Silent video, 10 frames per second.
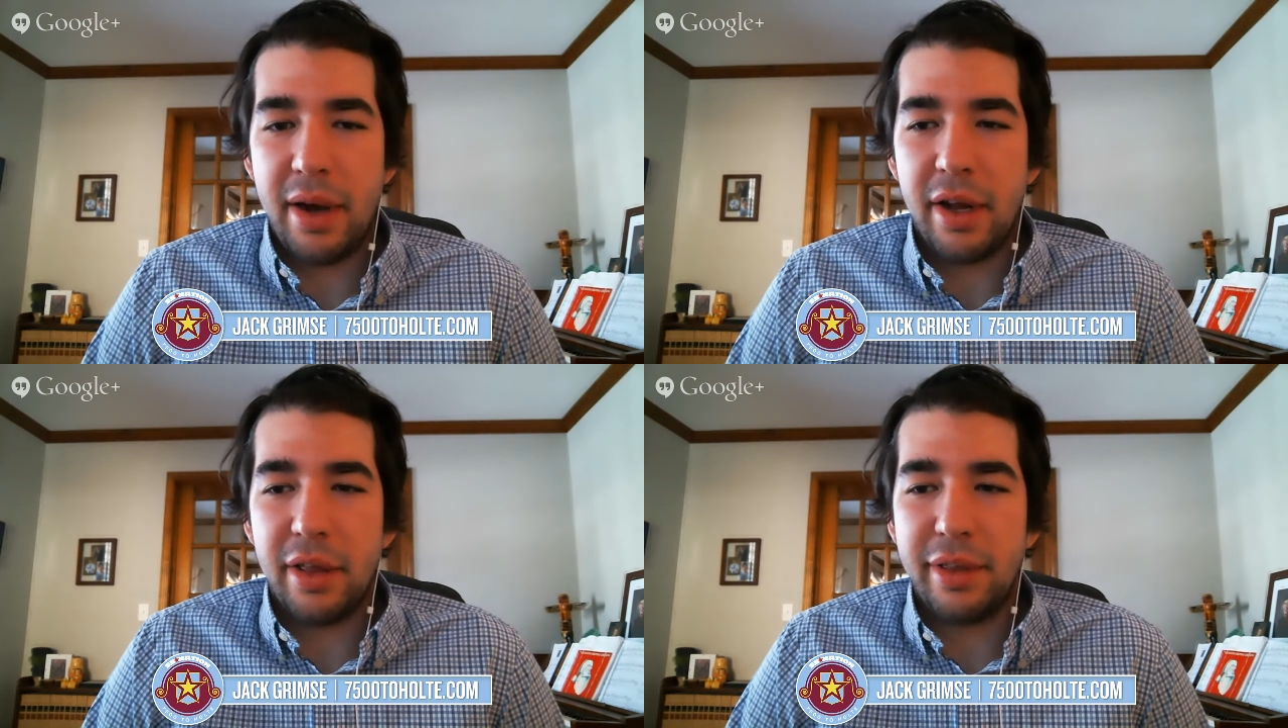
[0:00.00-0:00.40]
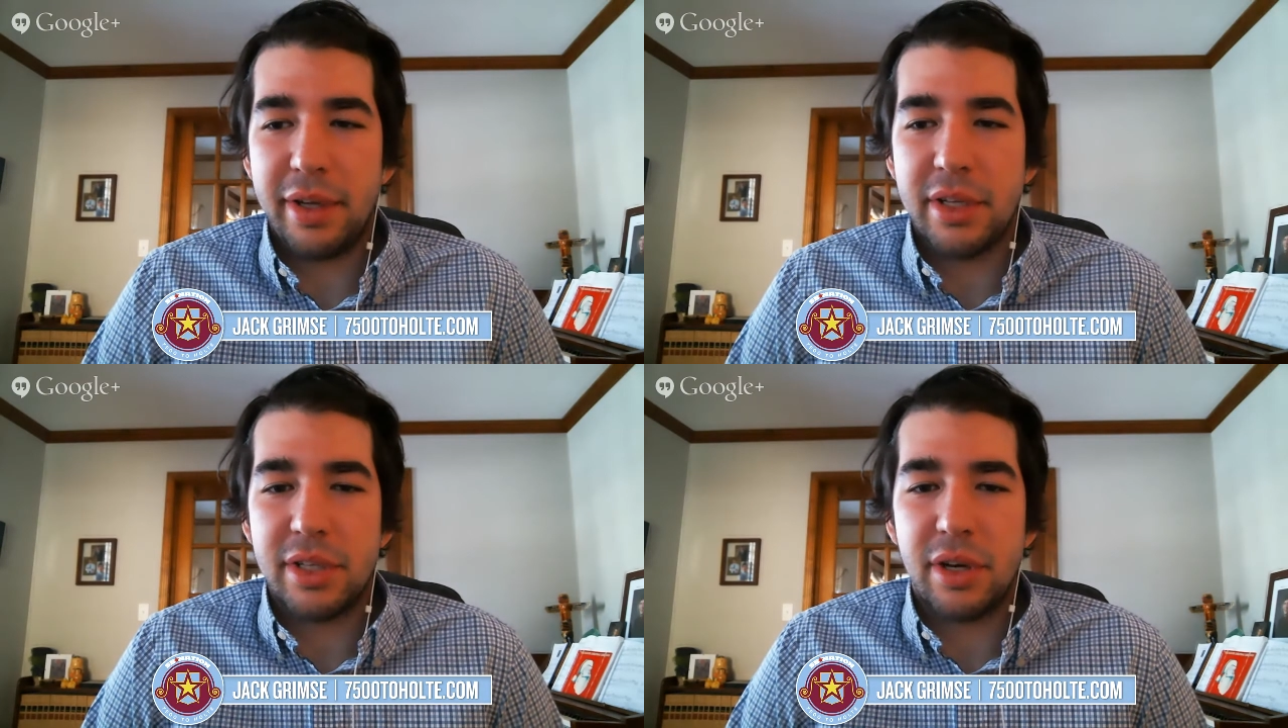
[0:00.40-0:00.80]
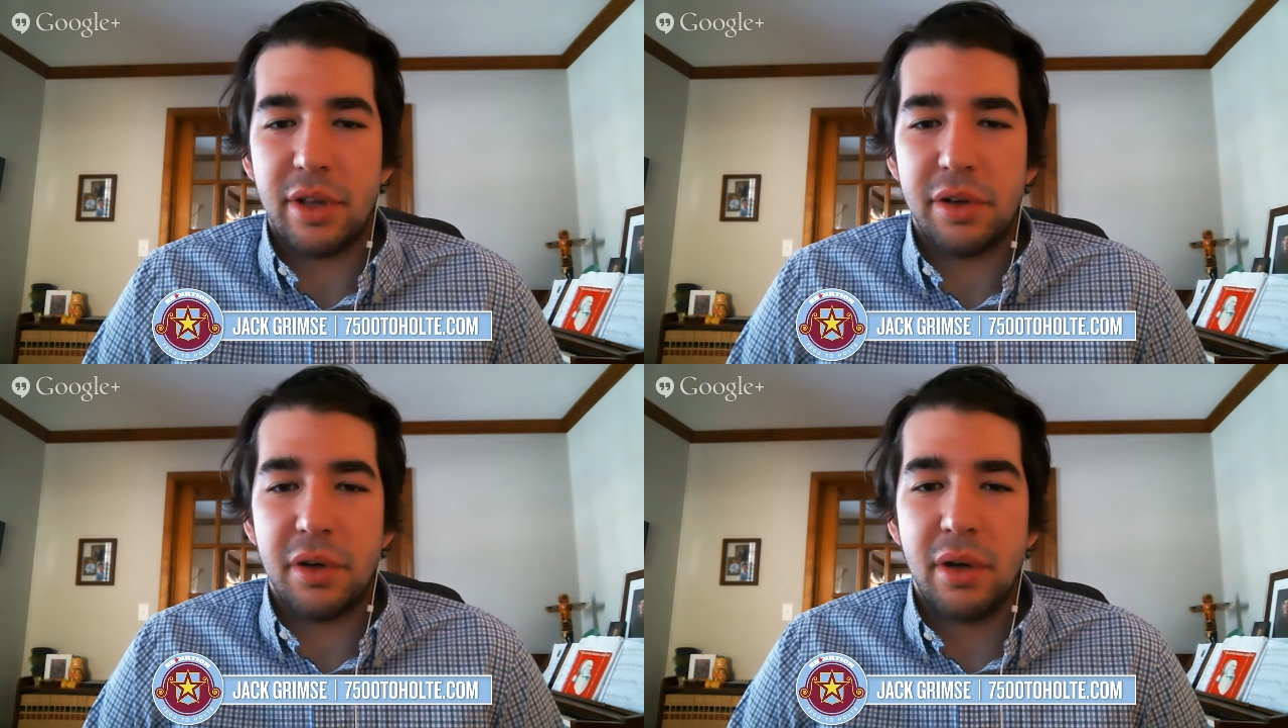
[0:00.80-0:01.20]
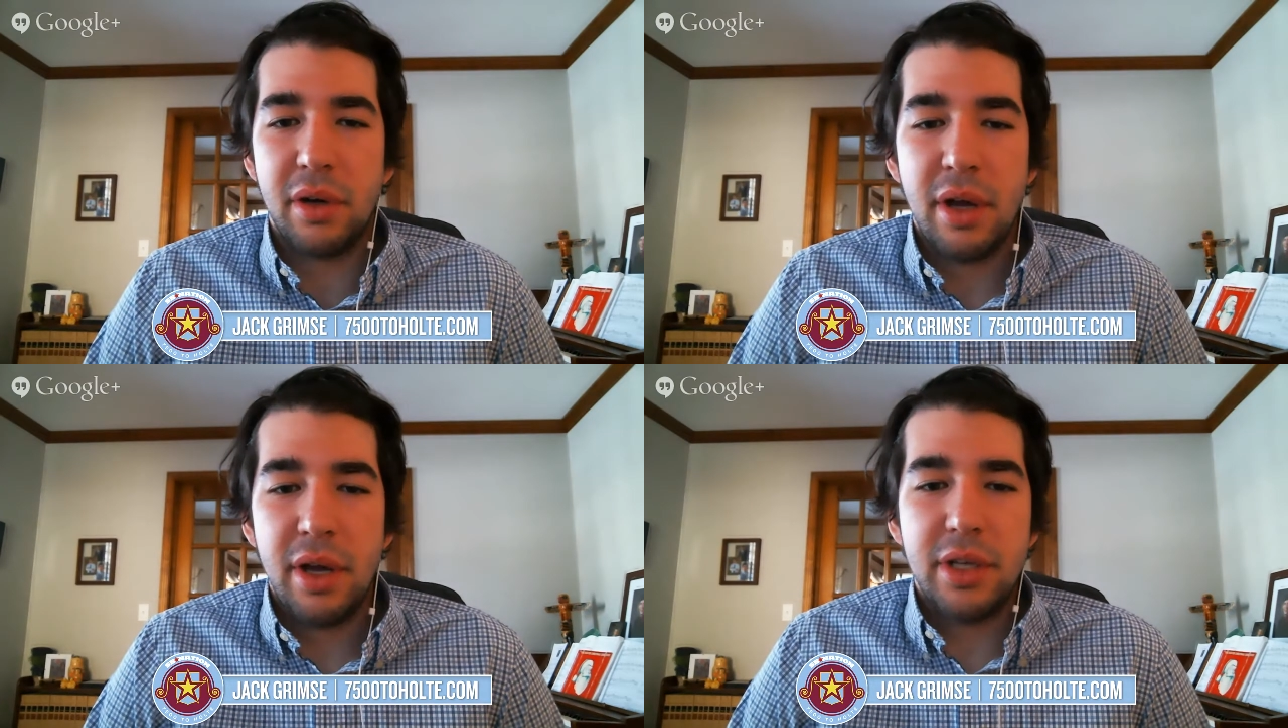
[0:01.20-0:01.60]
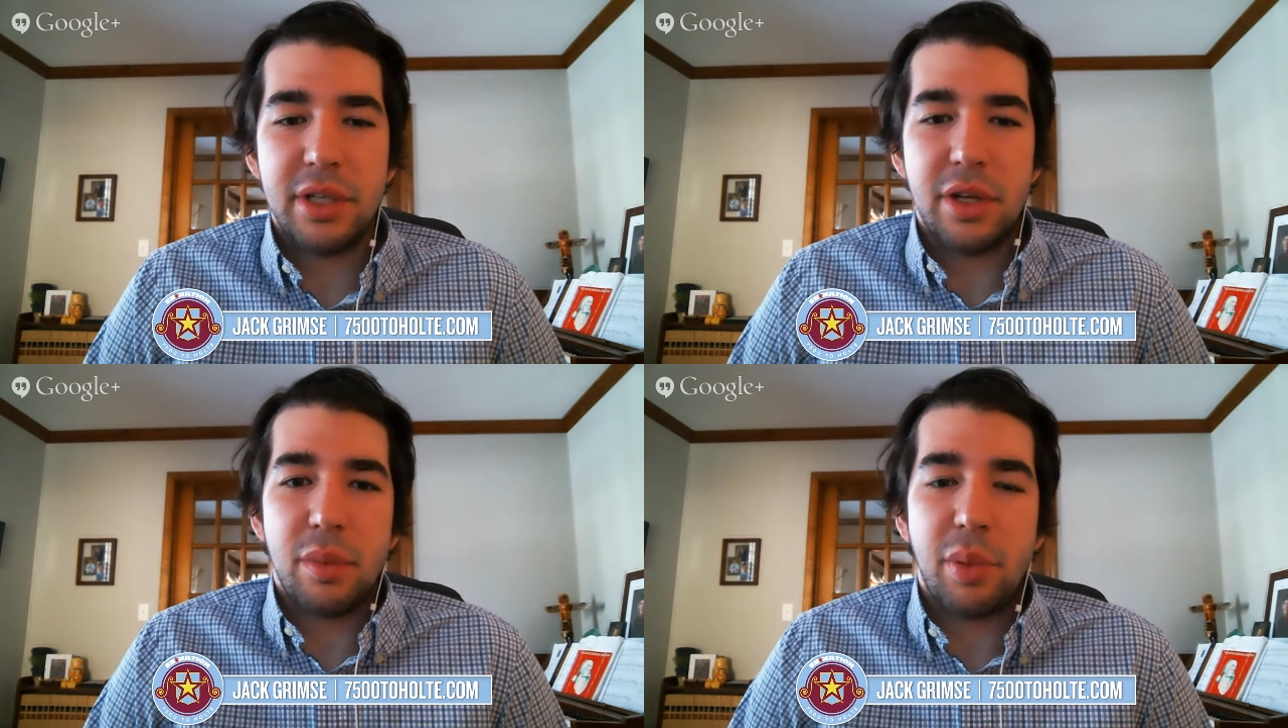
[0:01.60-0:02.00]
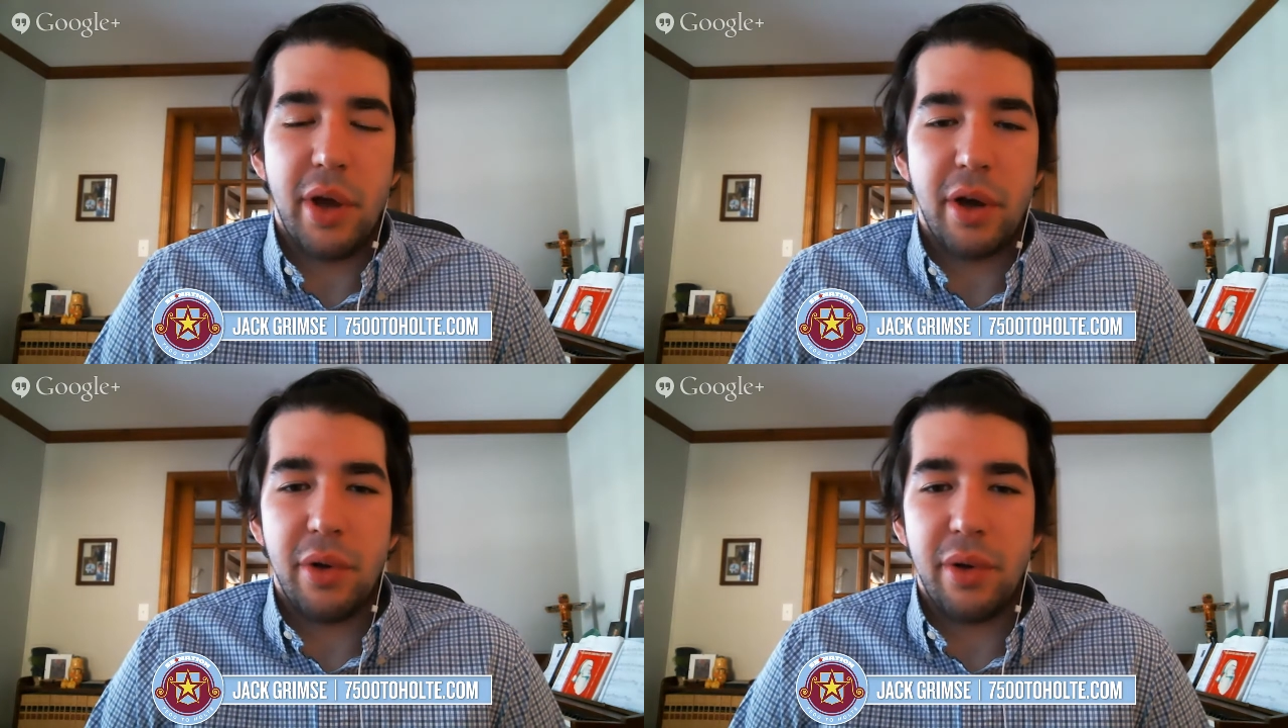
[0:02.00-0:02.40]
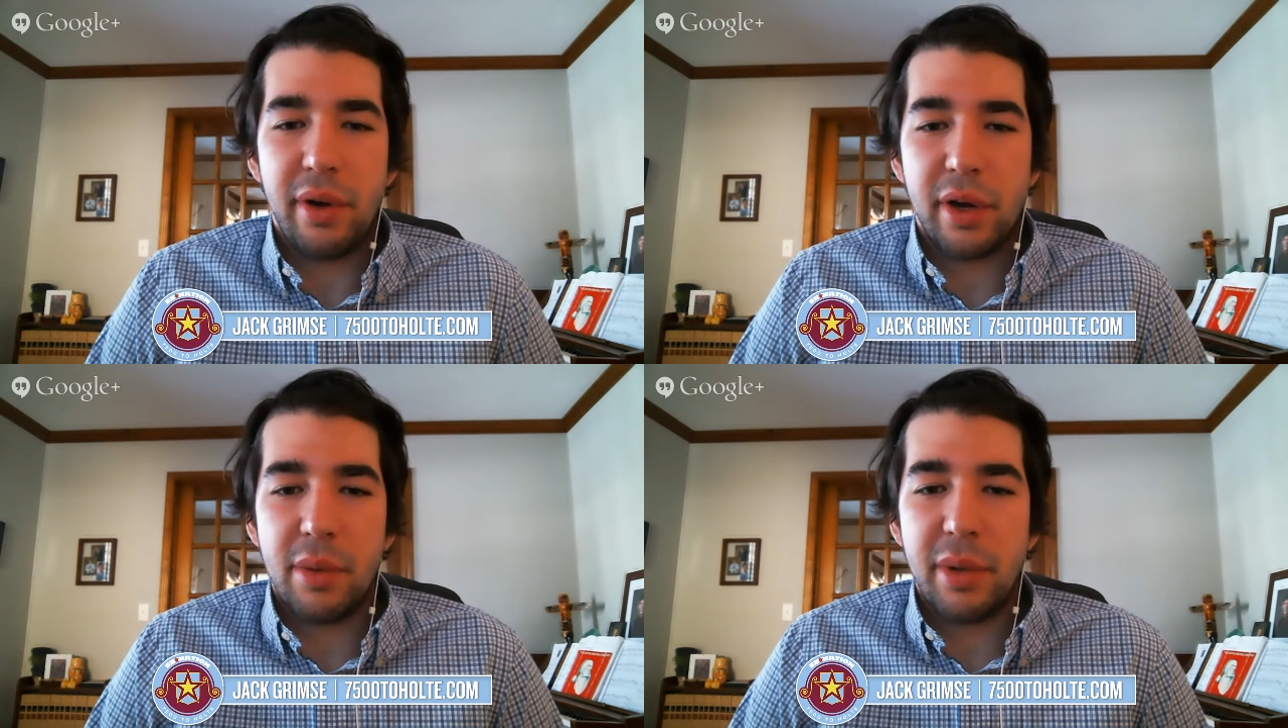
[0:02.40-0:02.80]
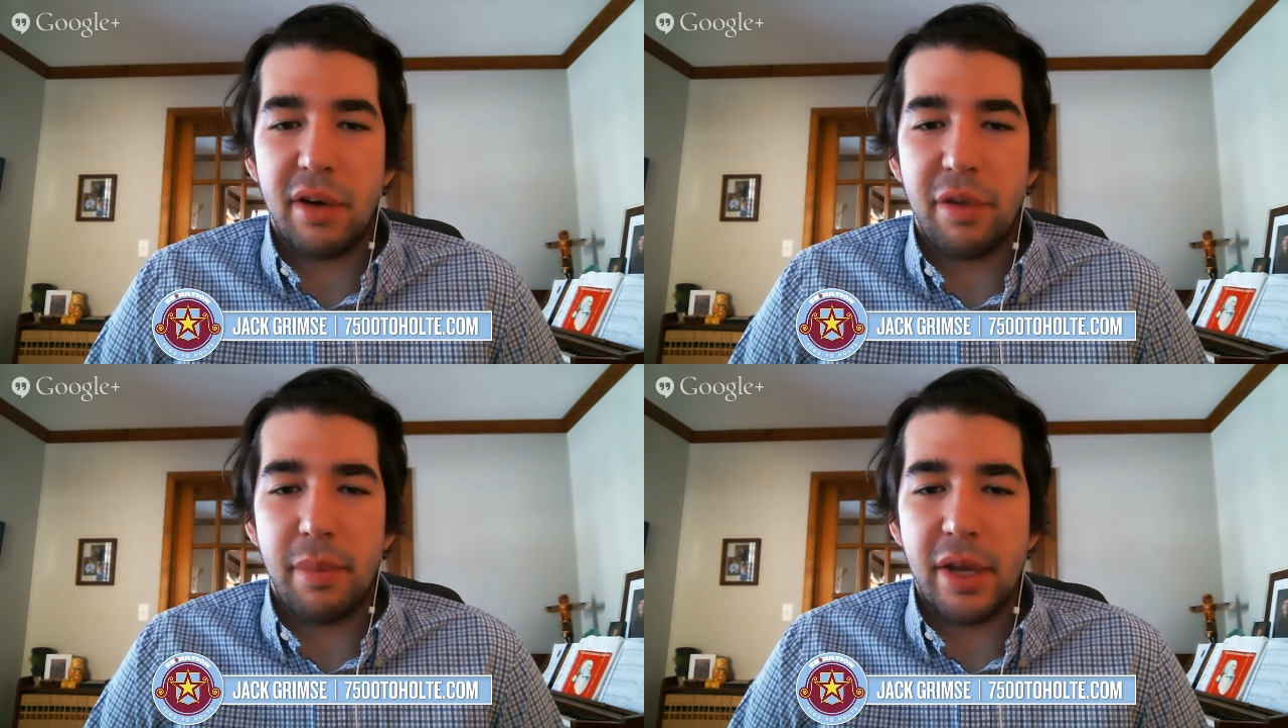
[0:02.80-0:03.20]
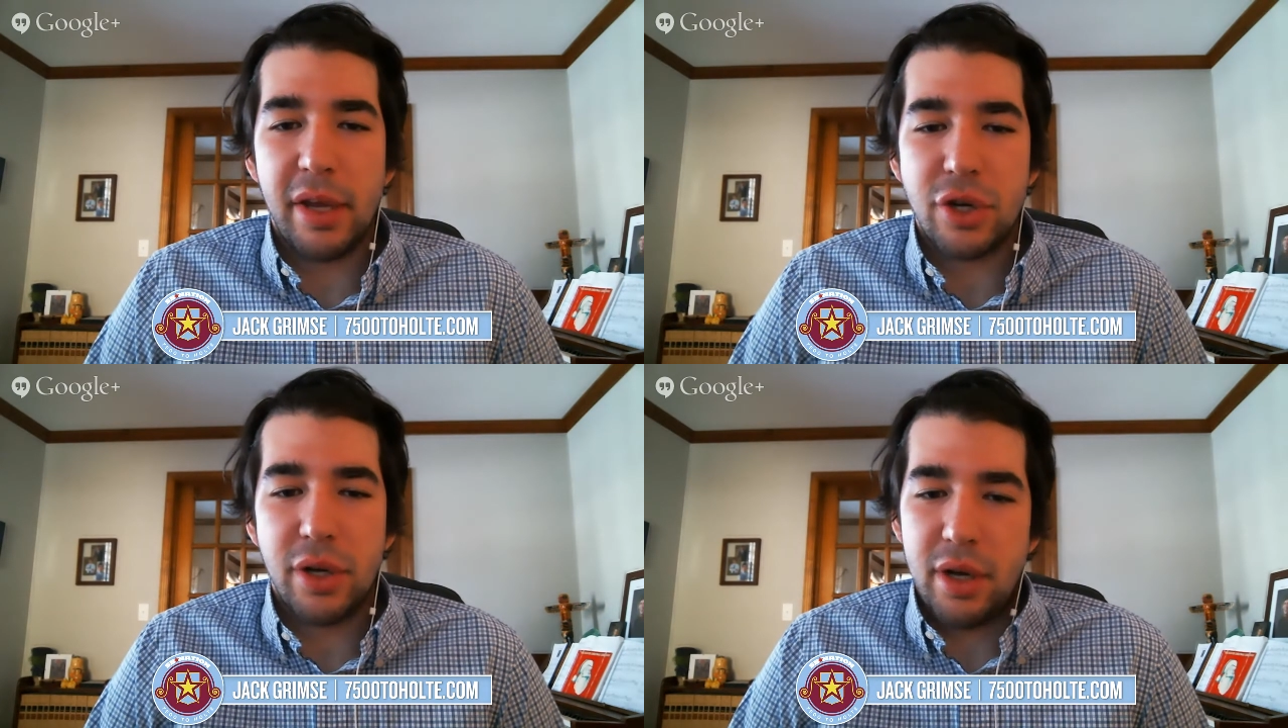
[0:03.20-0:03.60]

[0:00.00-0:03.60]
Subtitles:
and I think he's another player who coming off the bench.